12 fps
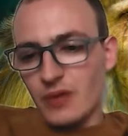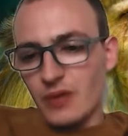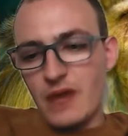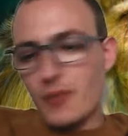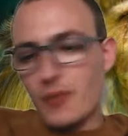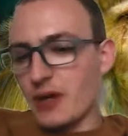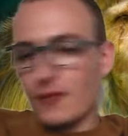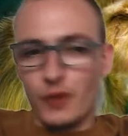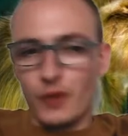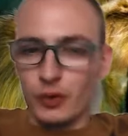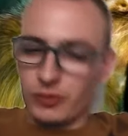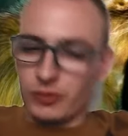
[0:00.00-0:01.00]
have a bit of
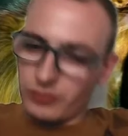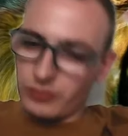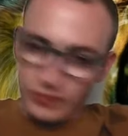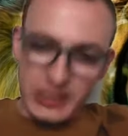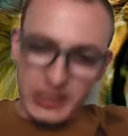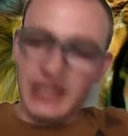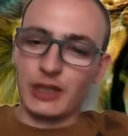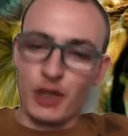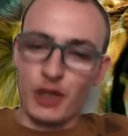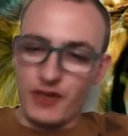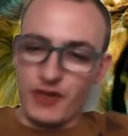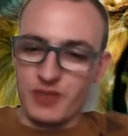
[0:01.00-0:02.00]
fun, get that
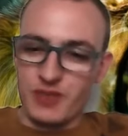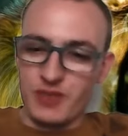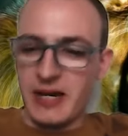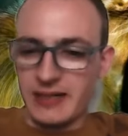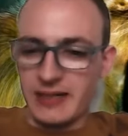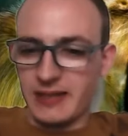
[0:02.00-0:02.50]
courage back.